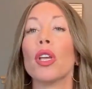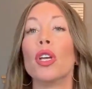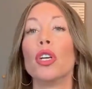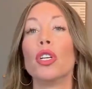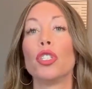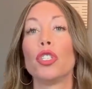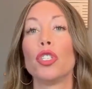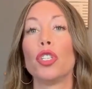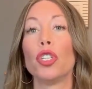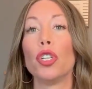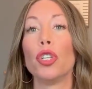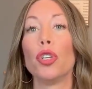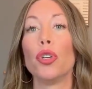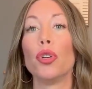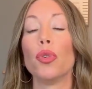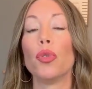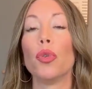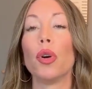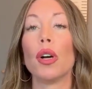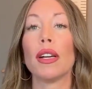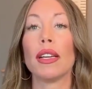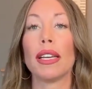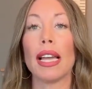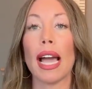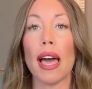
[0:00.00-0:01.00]

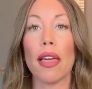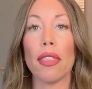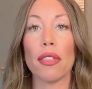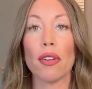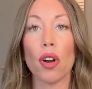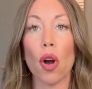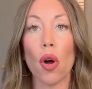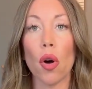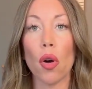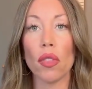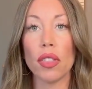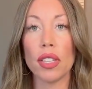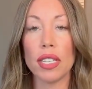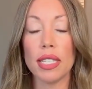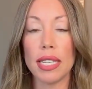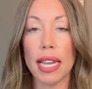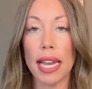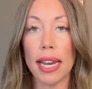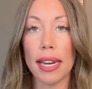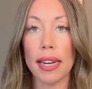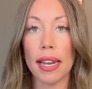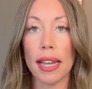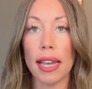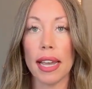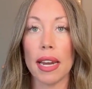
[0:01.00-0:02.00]
to gather all the
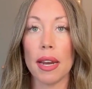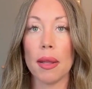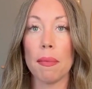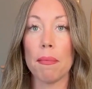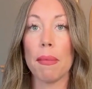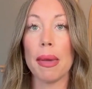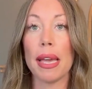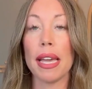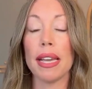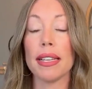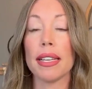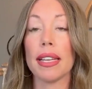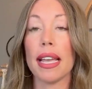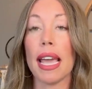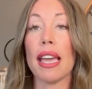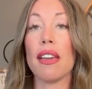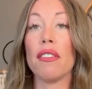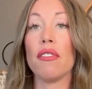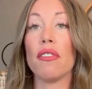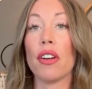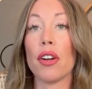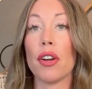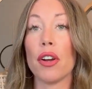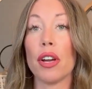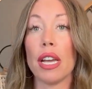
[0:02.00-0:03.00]
data and make a
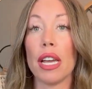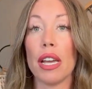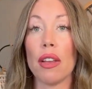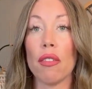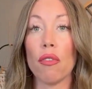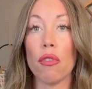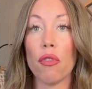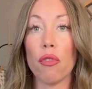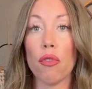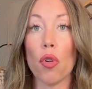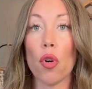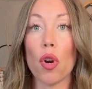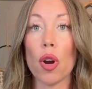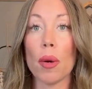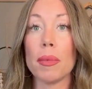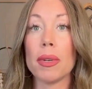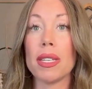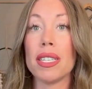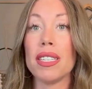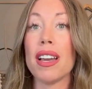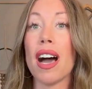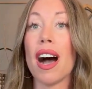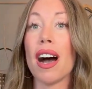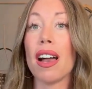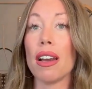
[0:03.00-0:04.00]
very informed,
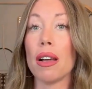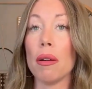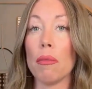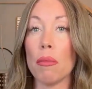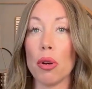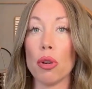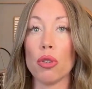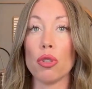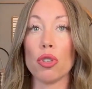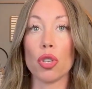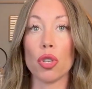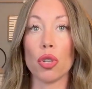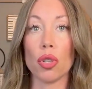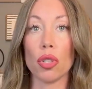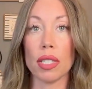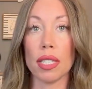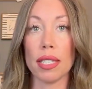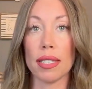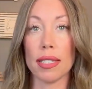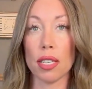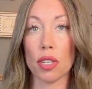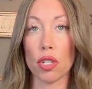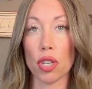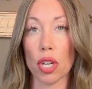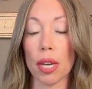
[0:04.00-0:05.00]
non-emotional
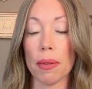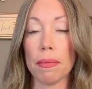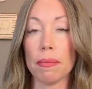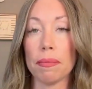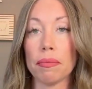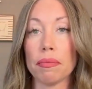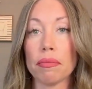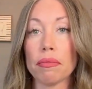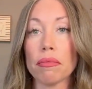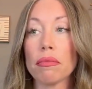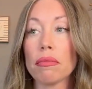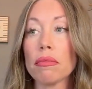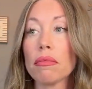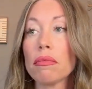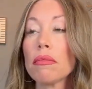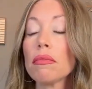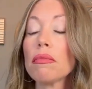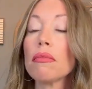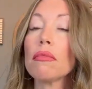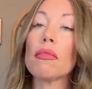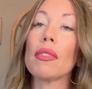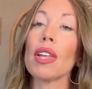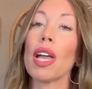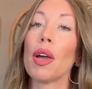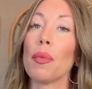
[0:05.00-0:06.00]
decision.
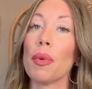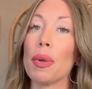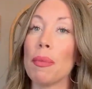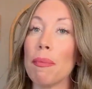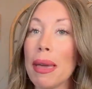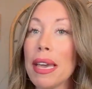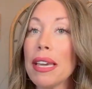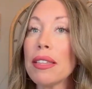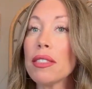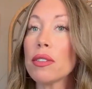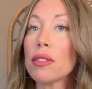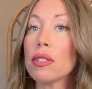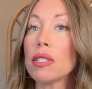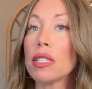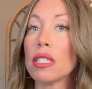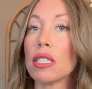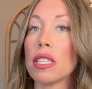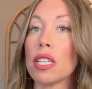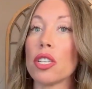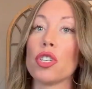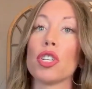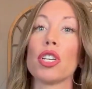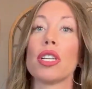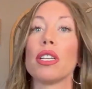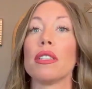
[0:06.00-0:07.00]
And we make those
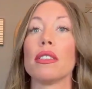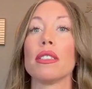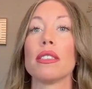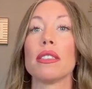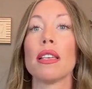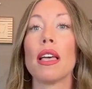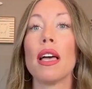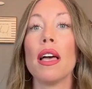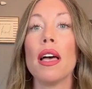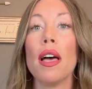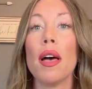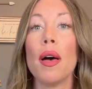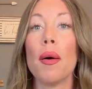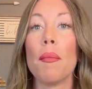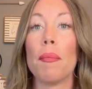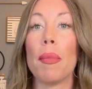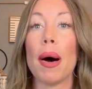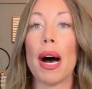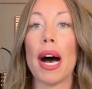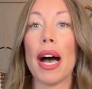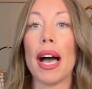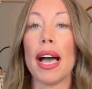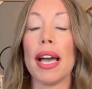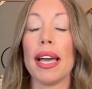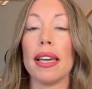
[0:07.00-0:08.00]
decisions
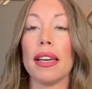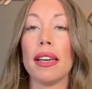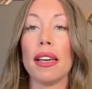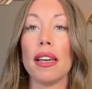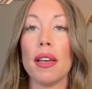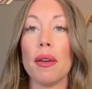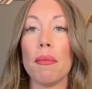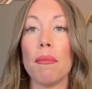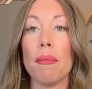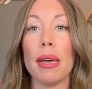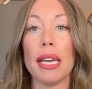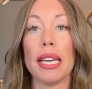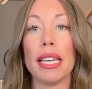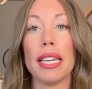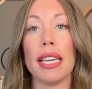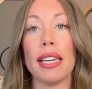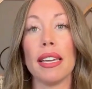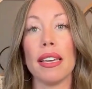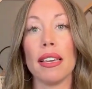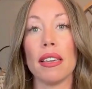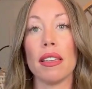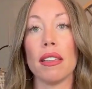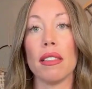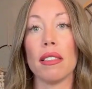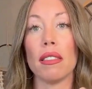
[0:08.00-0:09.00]
by
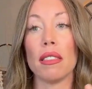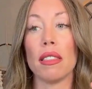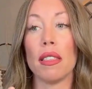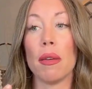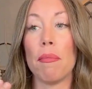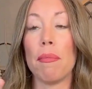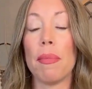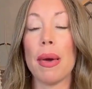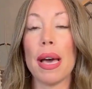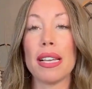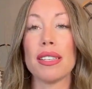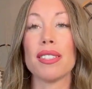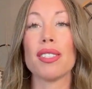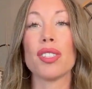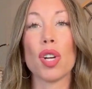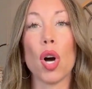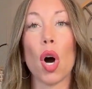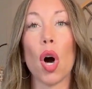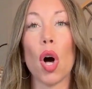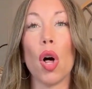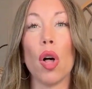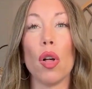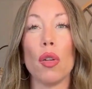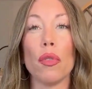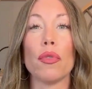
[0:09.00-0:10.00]
making the best
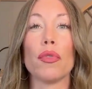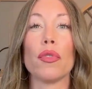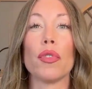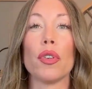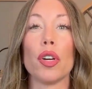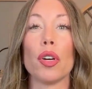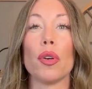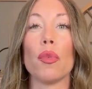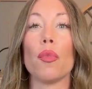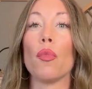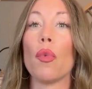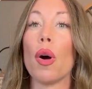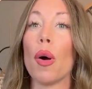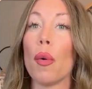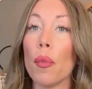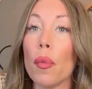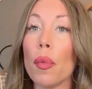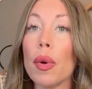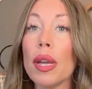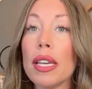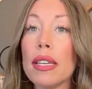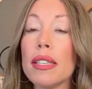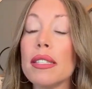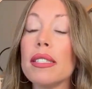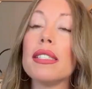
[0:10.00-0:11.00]
call for what
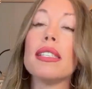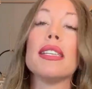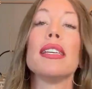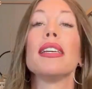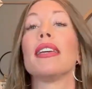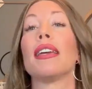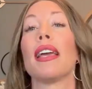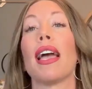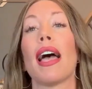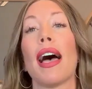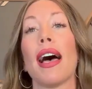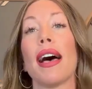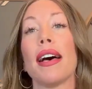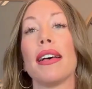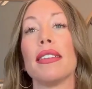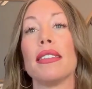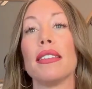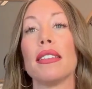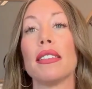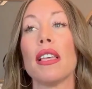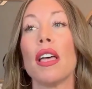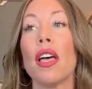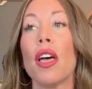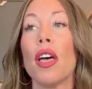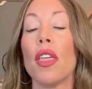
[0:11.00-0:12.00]
we see
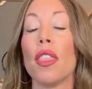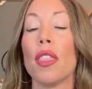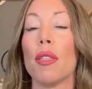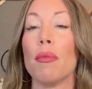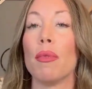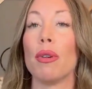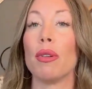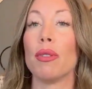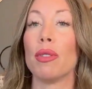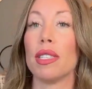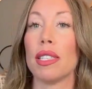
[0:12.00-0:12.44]
as the most